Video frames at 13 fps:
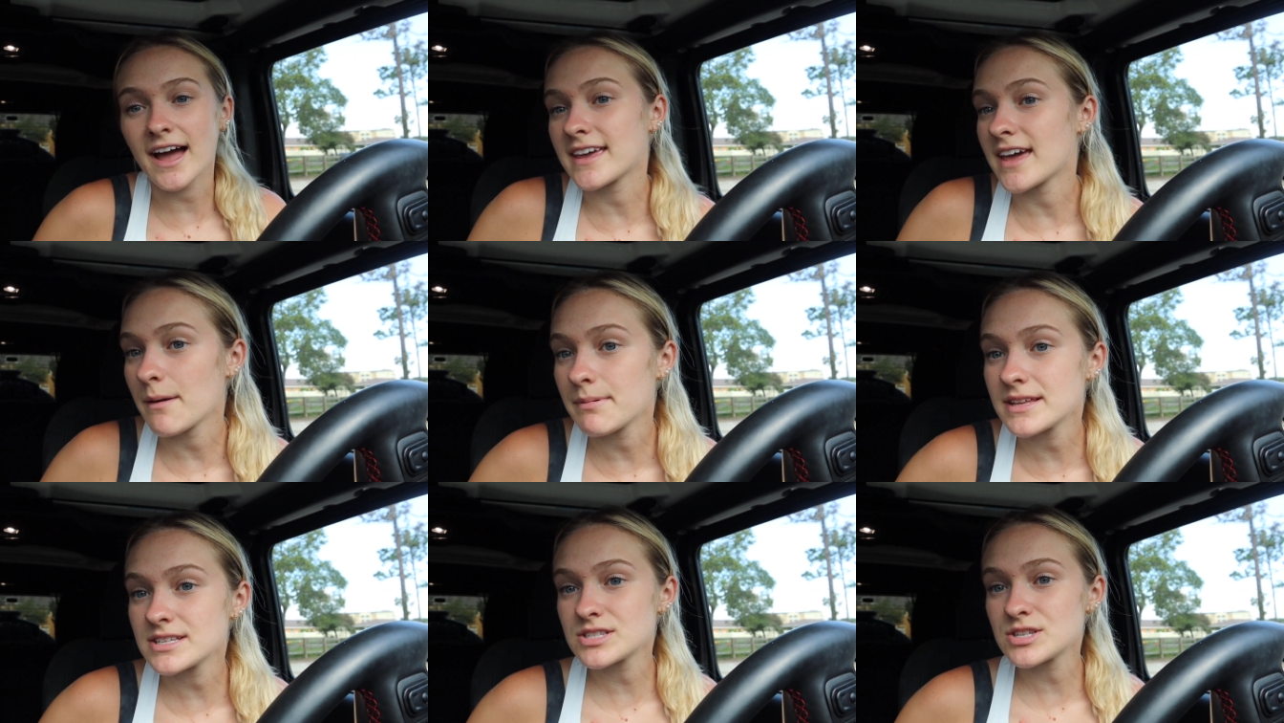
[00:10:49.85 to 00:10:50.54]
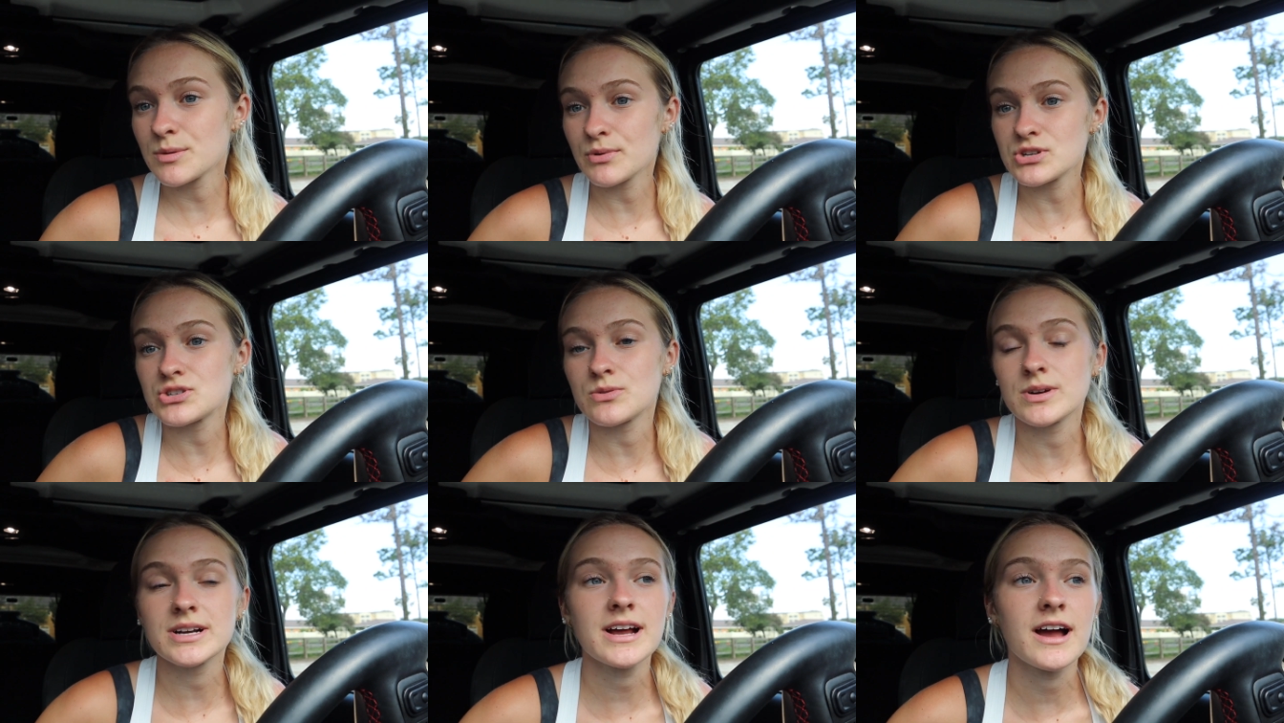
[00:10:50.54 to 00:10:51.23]
I kept it super
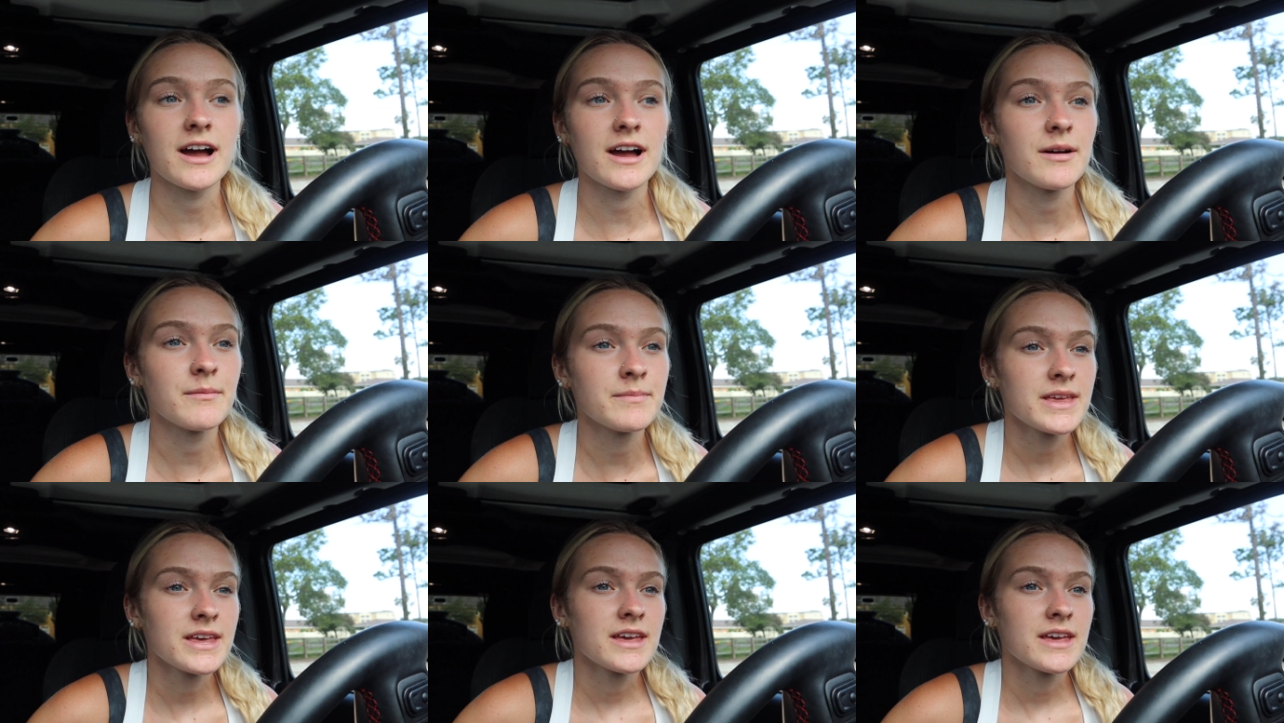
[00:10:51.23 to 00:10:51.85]
short um,